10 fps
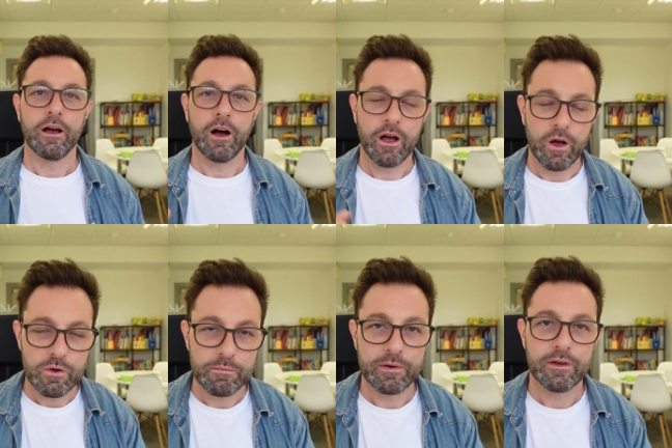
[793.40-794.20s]
I
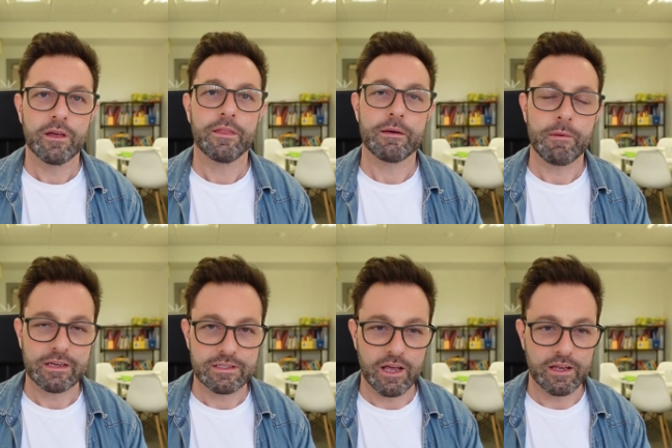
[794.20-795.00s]
hope they
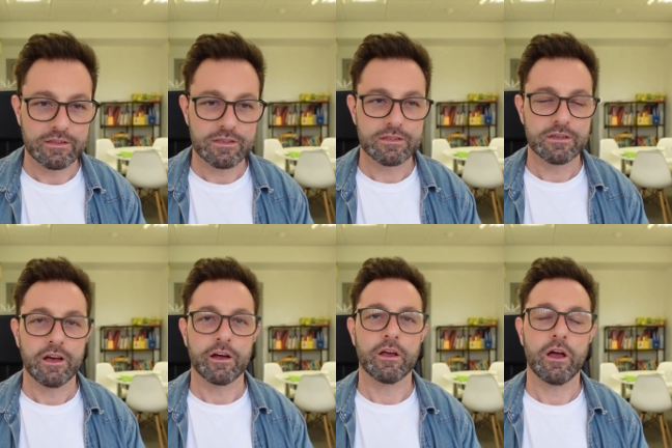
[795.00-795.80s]
make sense,
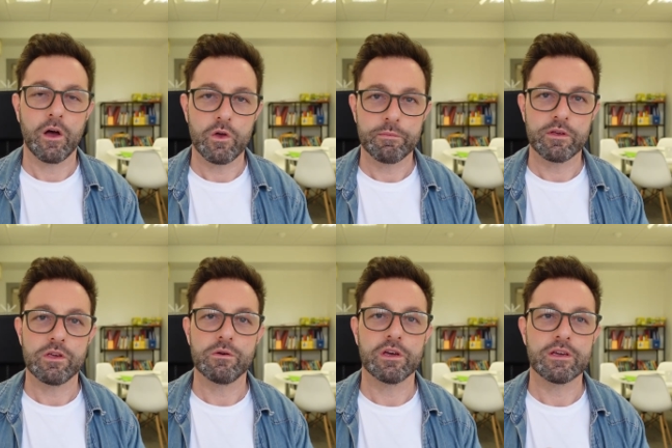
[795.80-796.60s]
and I hope that
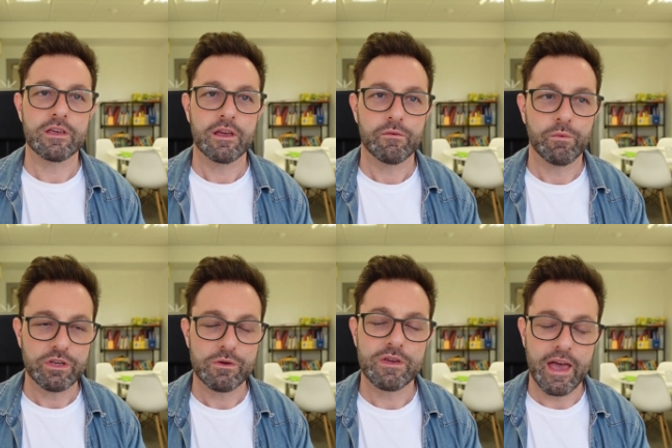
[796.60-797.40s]
you can, what
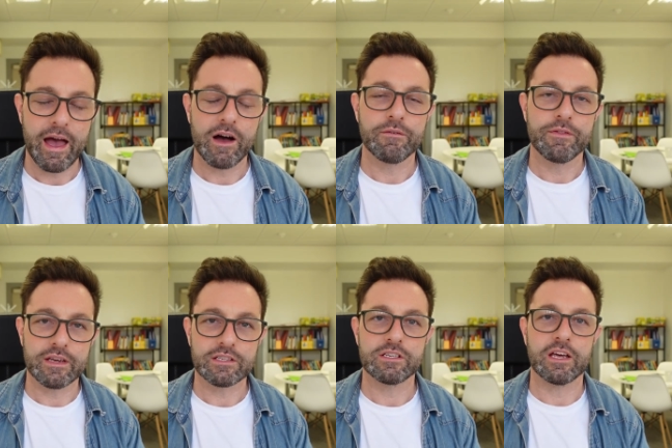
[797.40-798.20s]
you get out of
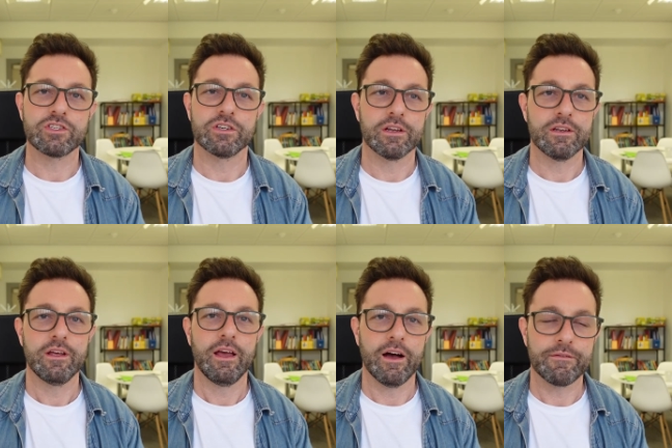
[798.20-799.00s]
this session,
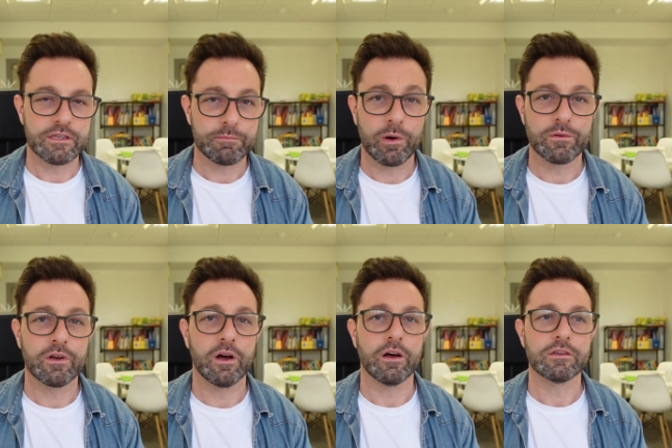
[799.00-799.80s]
out of this
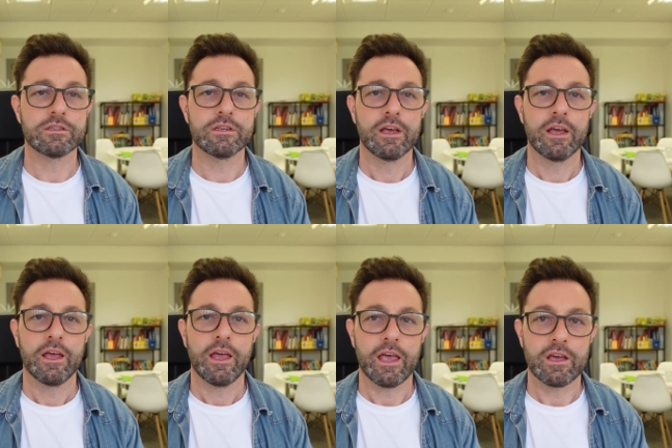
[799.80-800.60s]
podcast,
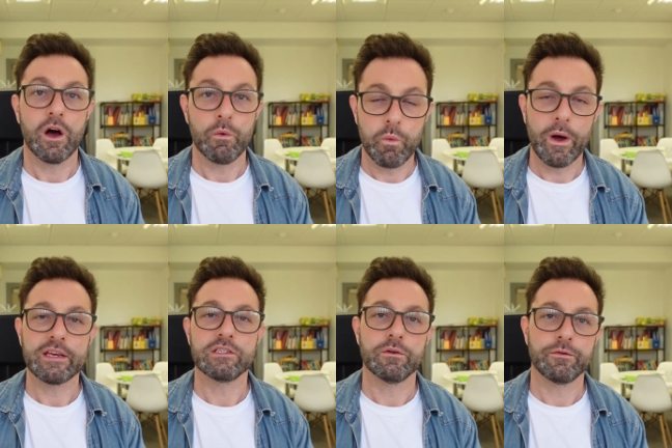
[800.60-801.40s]
it are
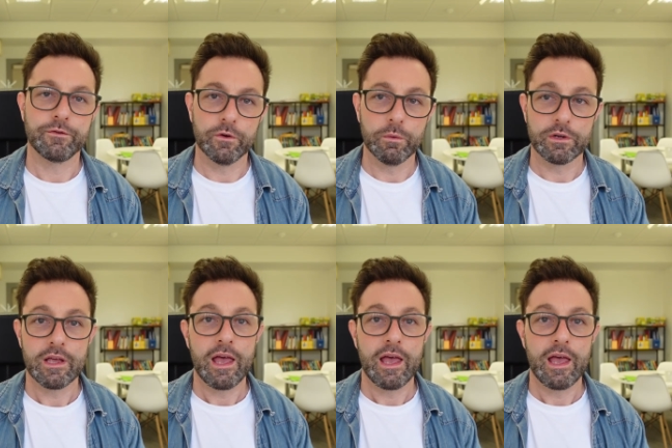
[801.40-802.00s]
ways forward.